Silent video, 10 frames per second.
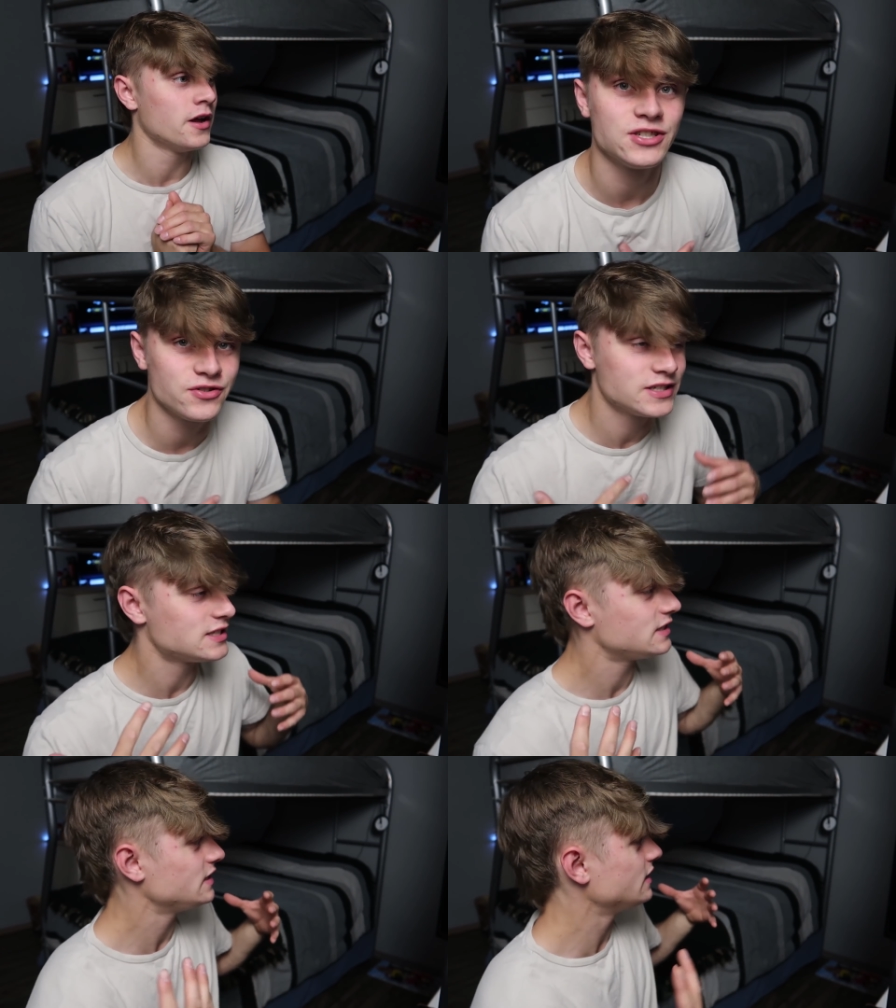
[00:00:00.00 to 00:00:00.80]
As you can
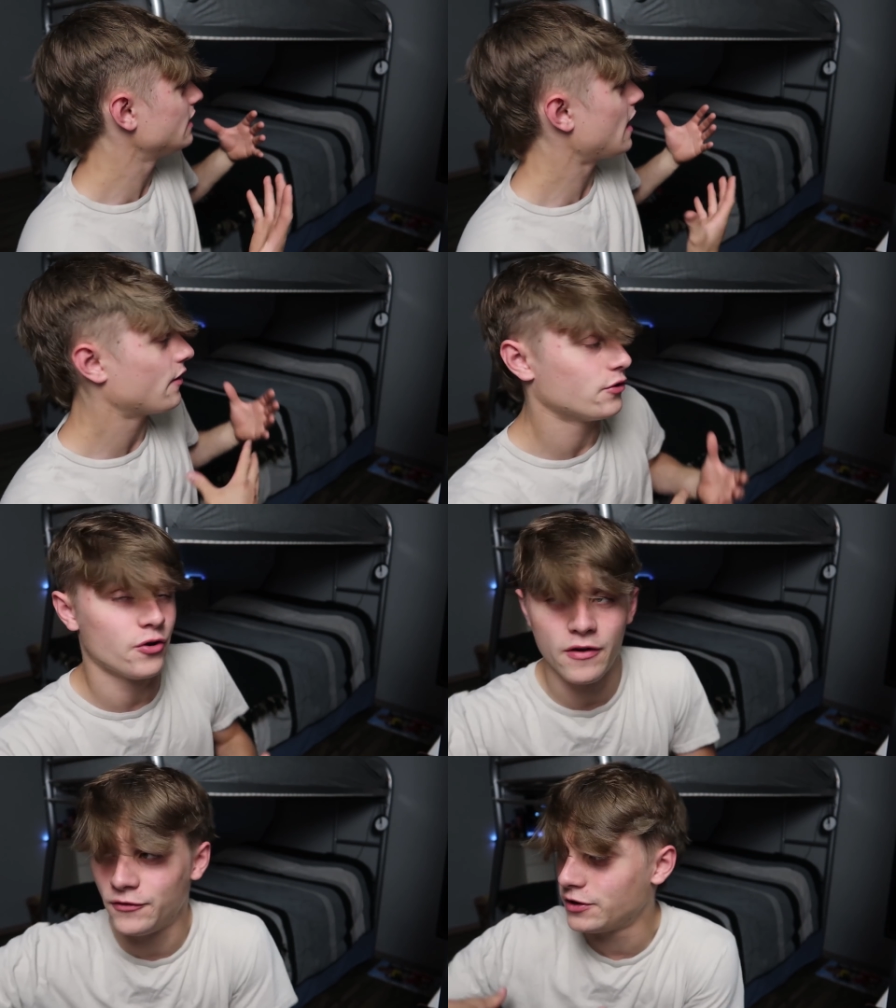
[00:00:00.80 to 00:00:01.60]
see, I don't
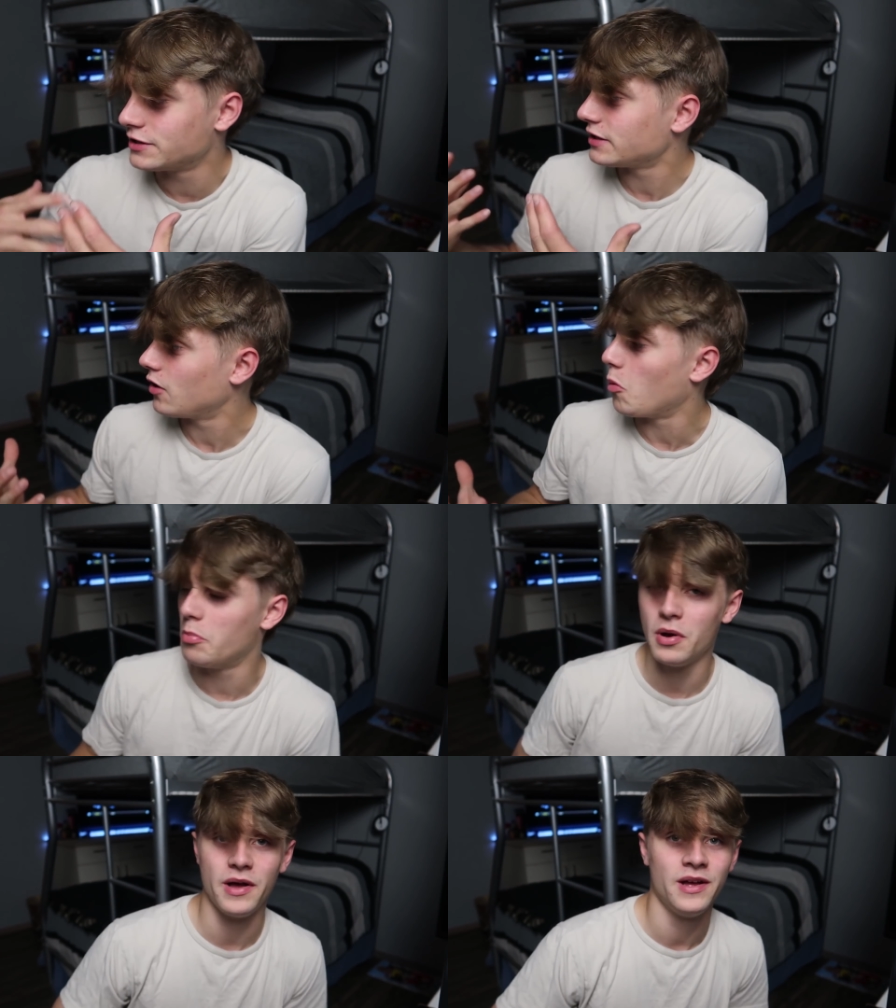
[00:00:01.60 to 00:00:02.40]
know if you can tell,
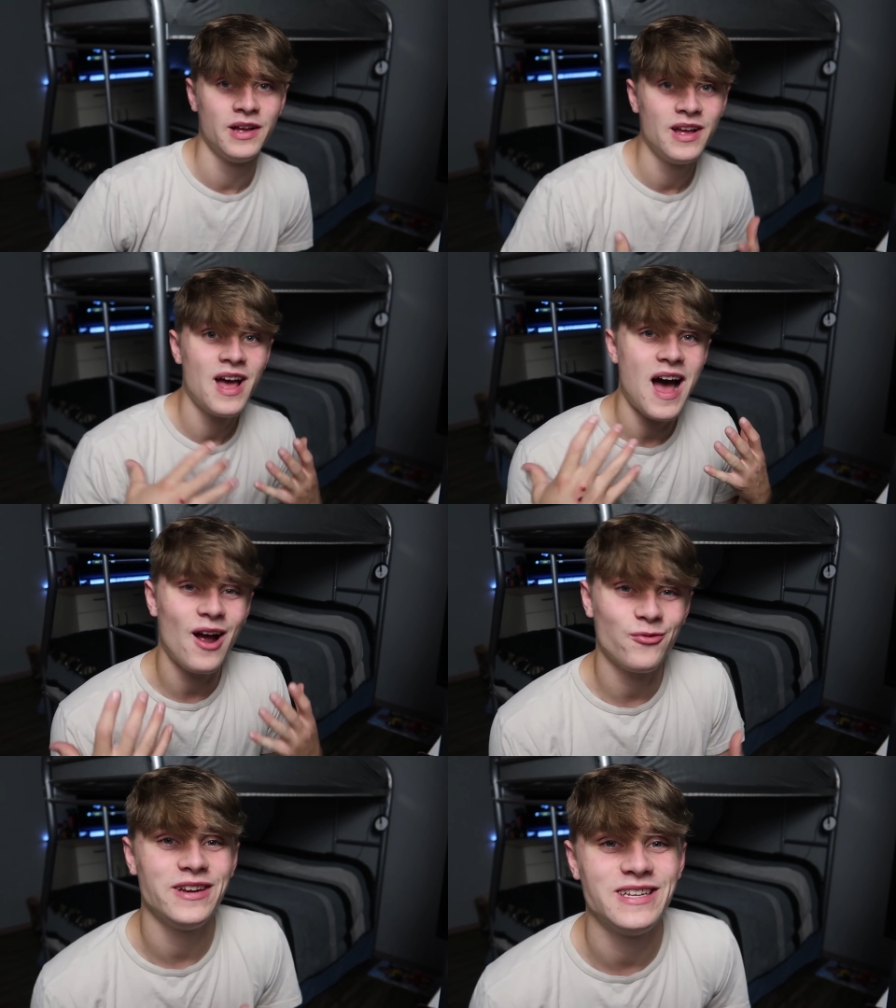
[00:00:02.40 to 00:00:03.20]
but
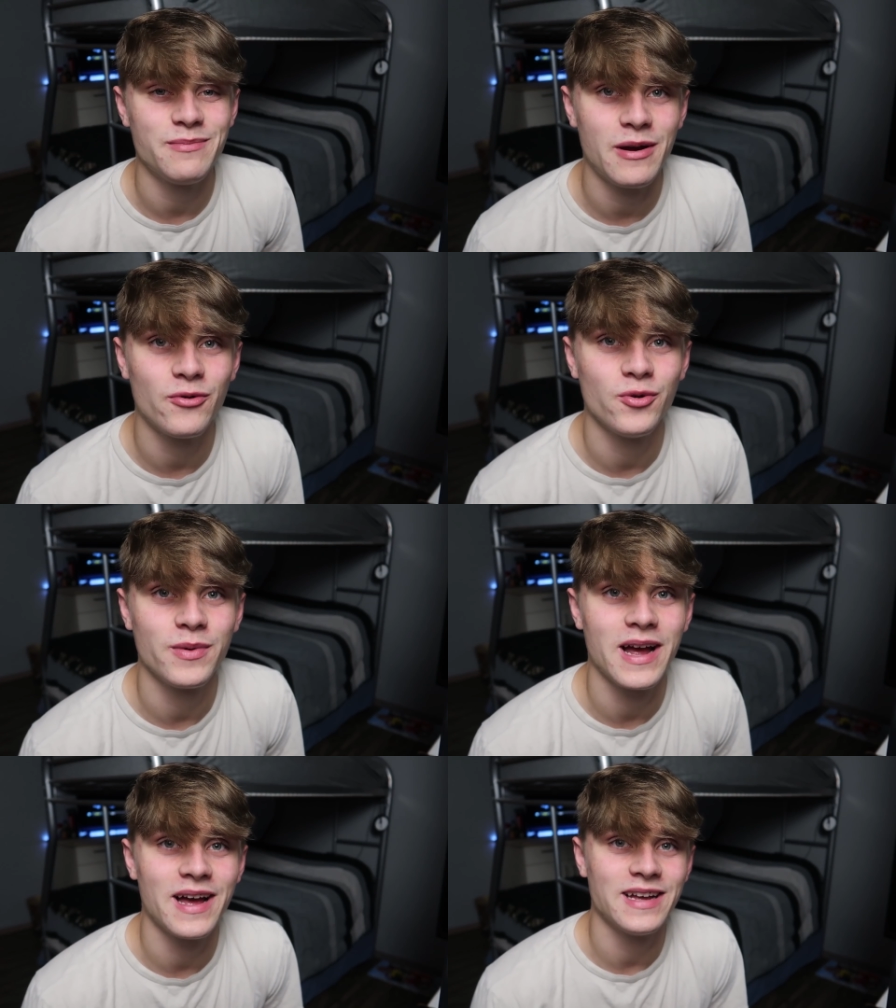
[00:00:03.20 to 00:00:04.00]
I redid my
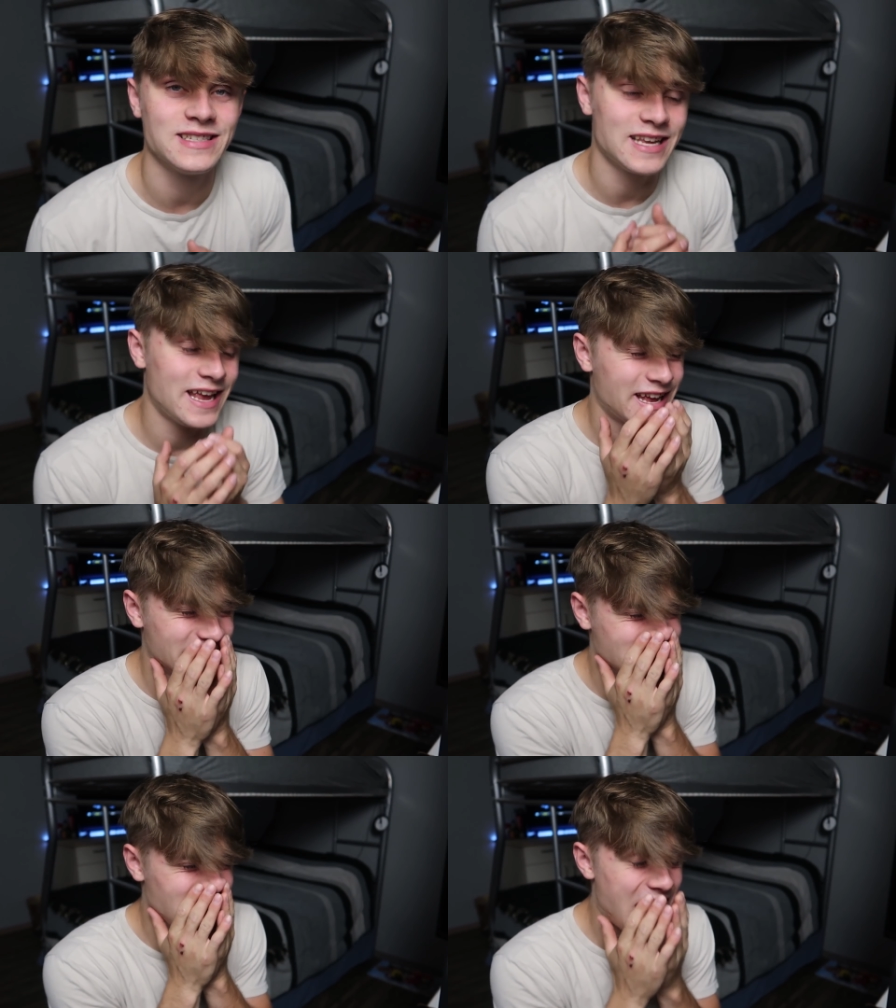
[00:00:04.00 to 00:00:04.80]
room guys,
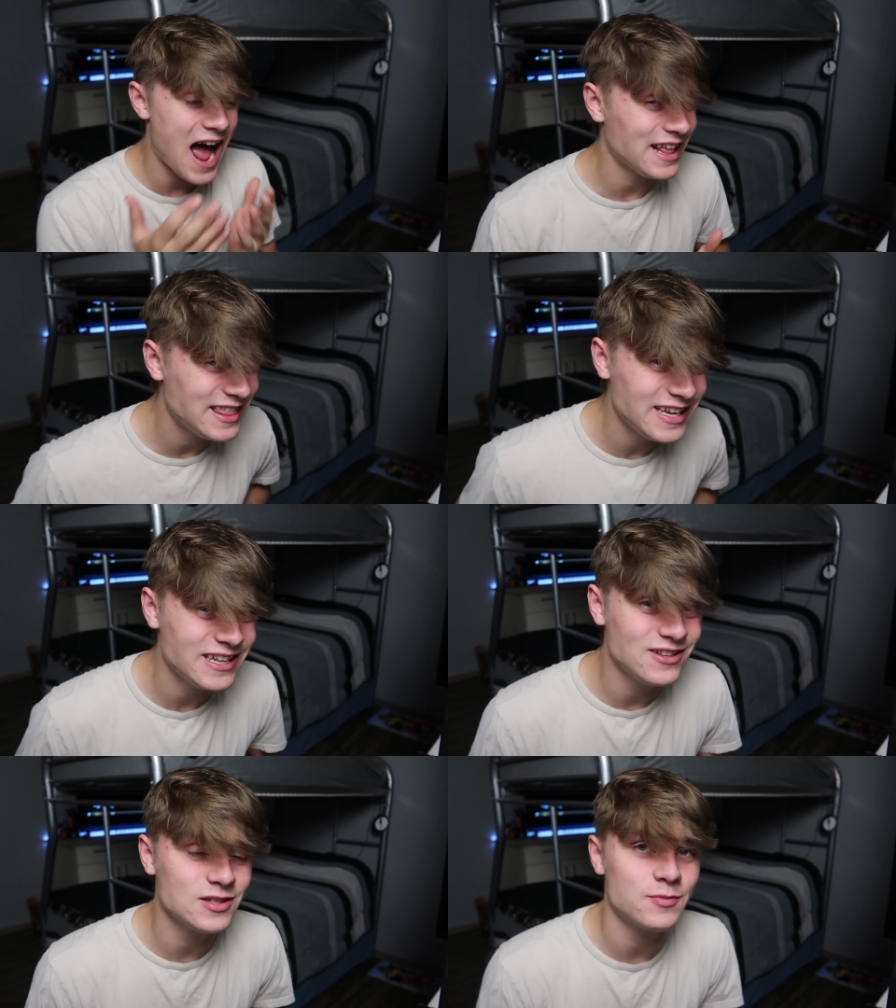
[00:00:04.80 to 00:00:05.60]
and I think
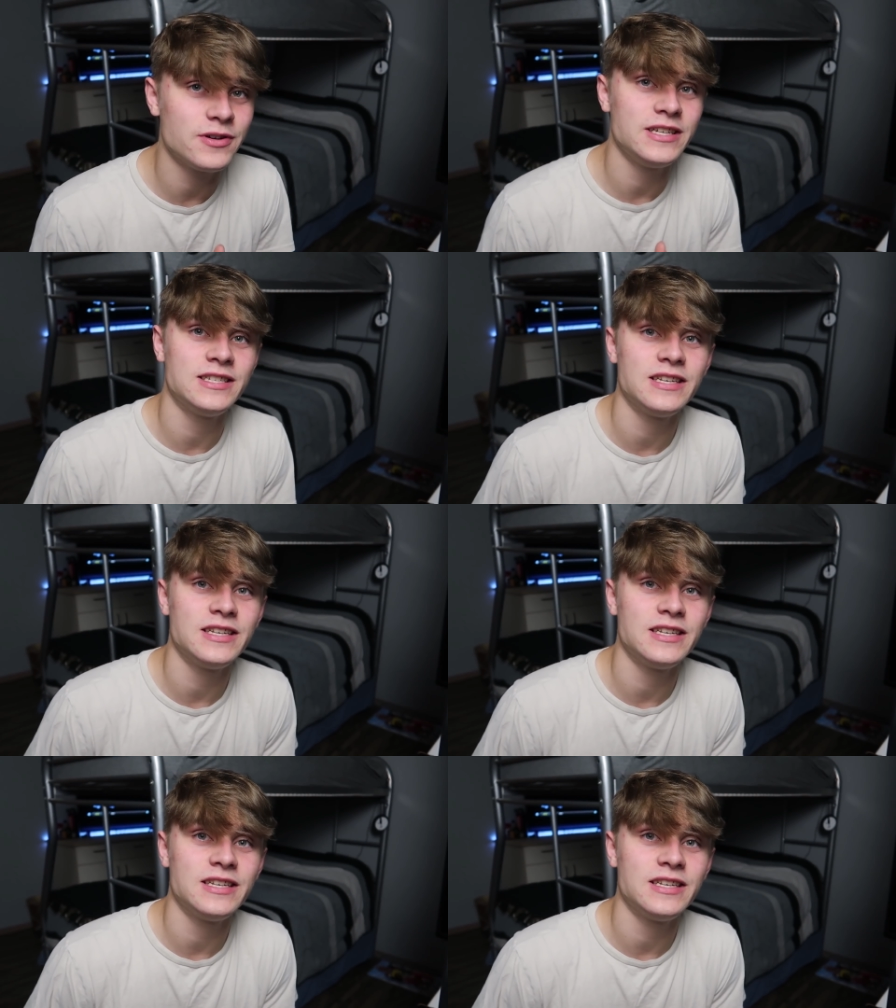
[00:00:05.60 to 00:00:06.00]
it looks pretty